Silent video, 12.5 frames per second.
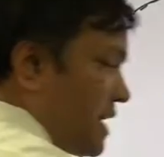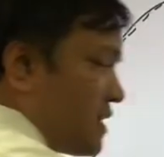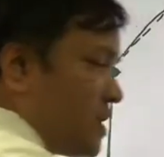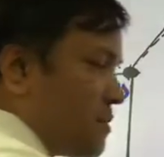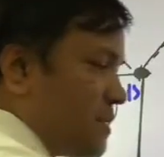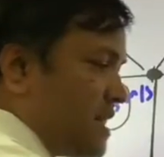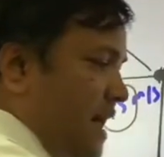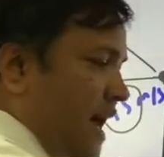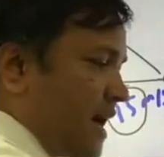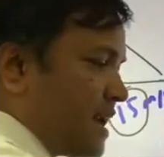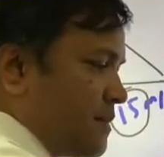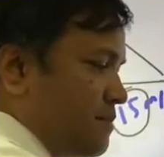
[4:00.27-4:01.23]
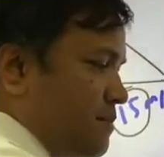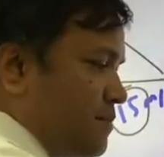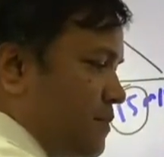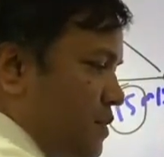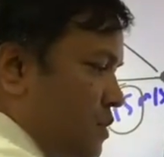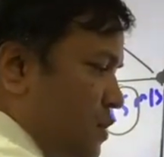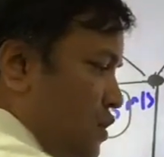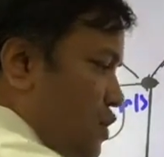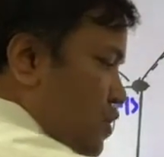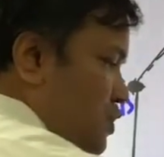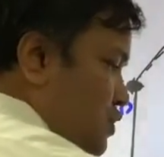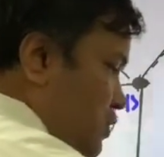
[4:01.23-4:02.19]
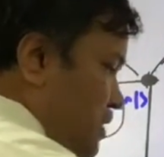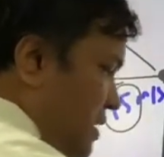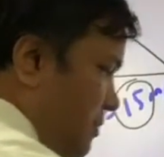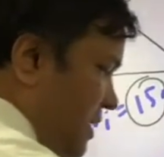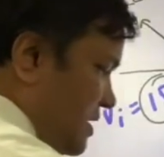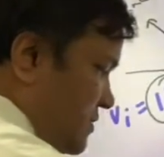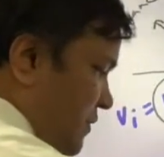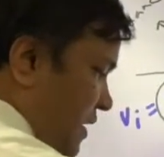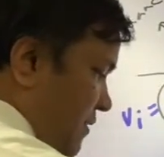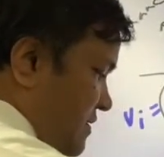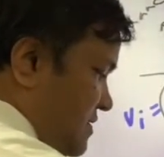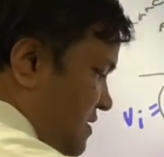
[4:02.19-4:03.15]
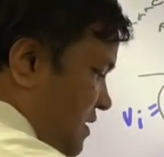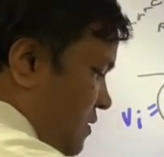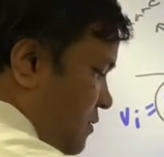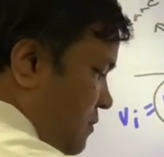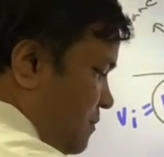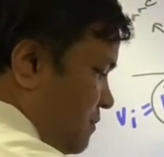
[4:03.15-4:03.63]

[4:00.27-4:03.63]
cannot be negative. So t minus 5 is 0.